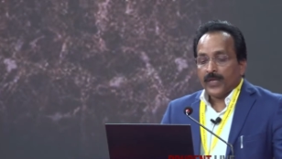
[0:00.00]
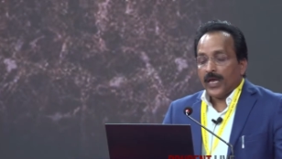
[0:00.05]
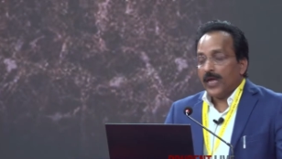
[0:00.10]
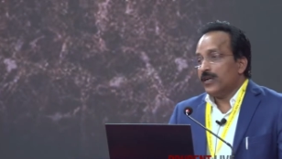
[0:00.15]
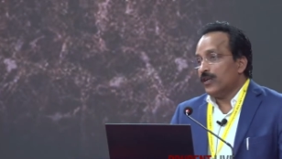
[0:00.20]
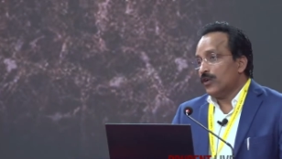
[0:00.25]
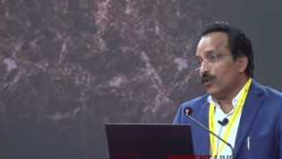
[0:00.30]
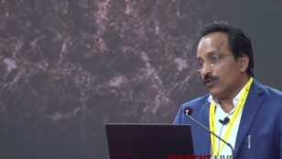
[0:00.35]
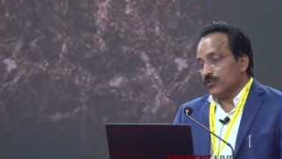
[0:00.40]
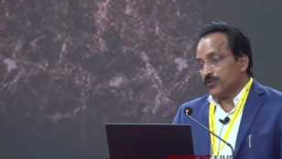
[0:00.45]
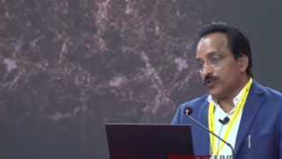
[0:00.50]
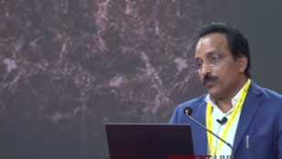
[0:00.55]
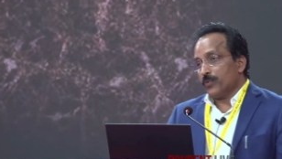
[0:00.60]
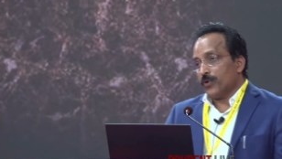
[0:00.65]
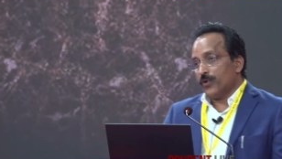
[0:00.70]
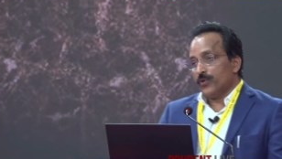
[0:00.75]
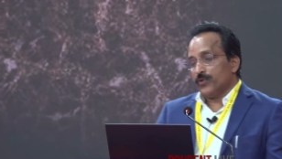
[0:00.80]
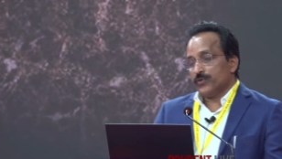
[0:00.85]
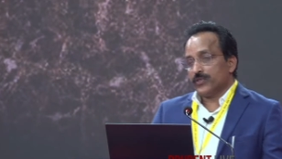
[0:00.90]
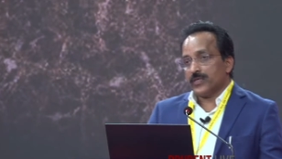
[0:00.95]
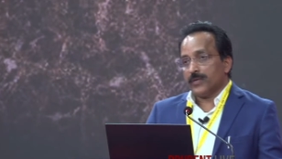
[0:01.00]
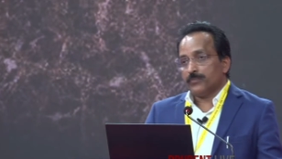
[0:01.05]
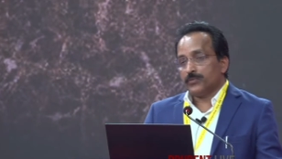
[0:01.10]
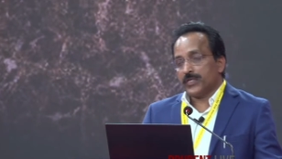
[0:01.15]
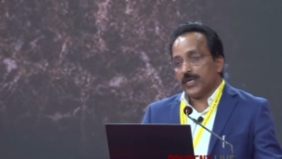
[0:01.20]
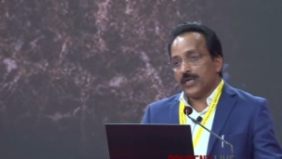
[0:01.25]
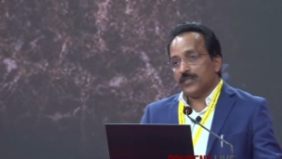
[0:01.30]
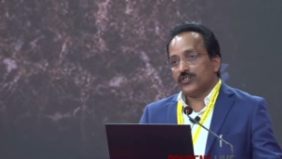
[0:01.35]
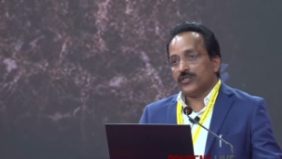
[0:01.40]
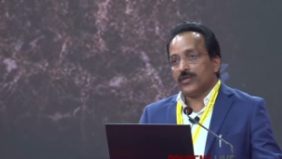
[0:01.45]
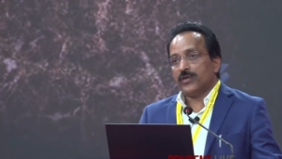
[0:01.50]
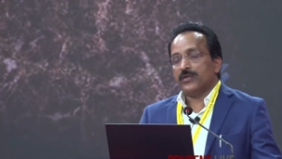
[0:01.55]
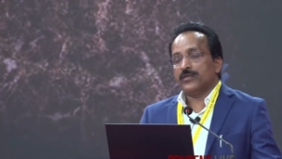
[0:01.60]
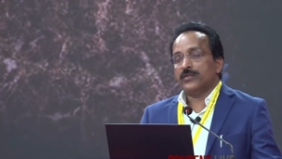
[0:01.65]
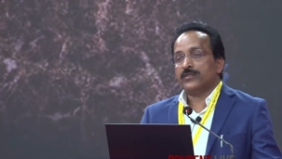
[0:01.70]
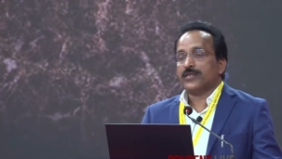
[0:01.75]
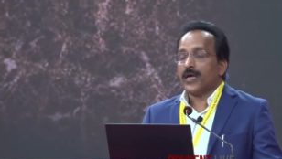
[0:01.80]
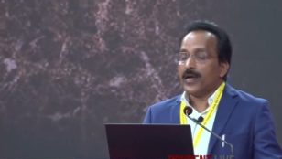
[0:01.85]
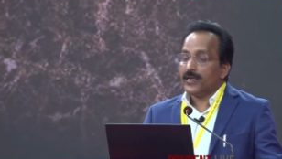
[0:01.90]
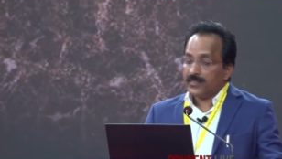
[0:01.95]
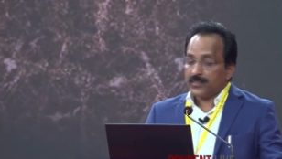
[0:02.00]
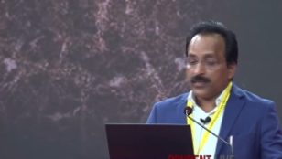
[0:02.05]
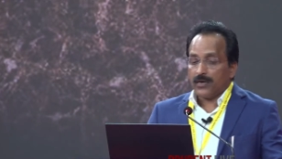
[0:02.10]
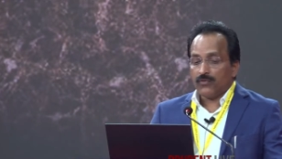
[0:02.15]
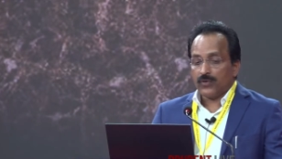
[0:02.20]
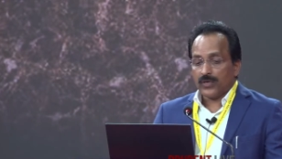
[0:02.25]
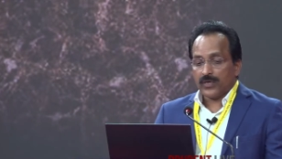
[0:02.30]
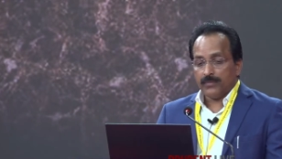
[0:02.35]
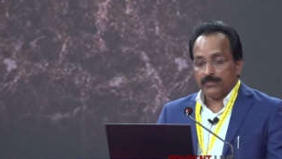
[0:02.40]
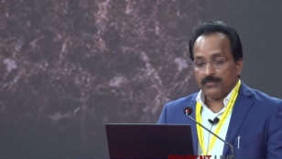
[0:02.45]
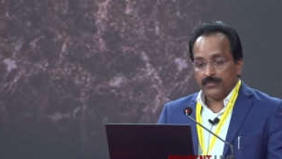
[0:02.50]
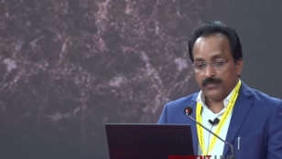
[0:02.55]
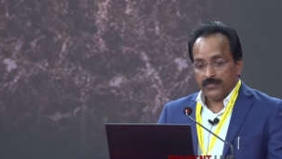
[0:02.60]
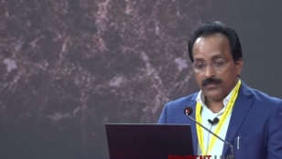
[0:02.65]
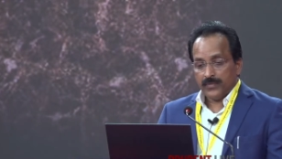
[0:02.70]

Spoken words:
and it also produced substantial science outcome.